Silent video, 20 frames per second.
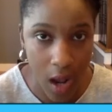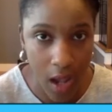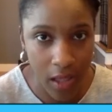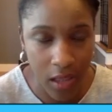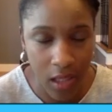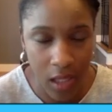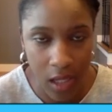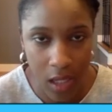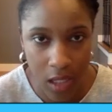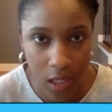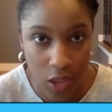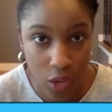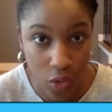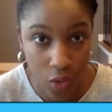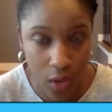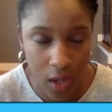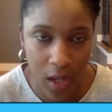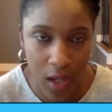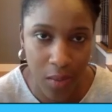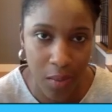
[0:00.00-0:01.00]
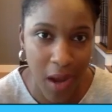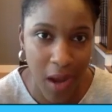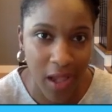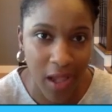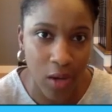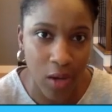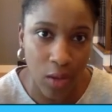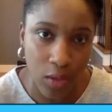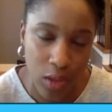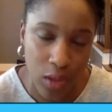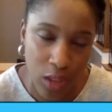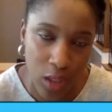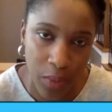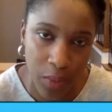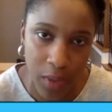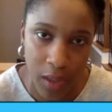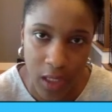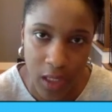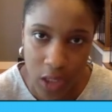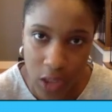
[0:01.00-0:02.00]
I think it's great. My goals
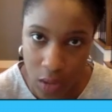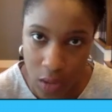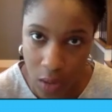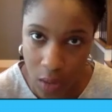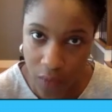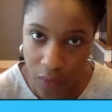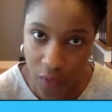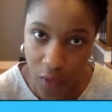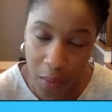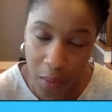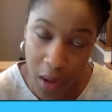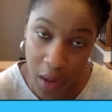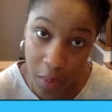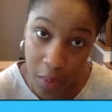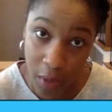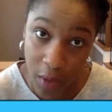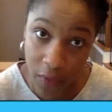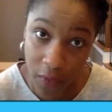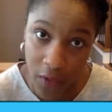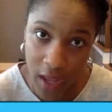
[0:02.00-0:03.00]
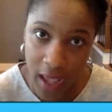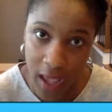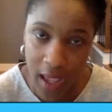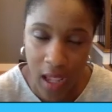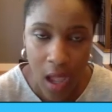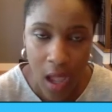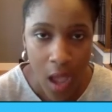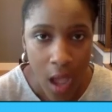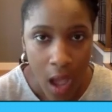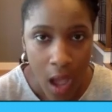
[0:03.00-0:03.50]
typically start from my birthday.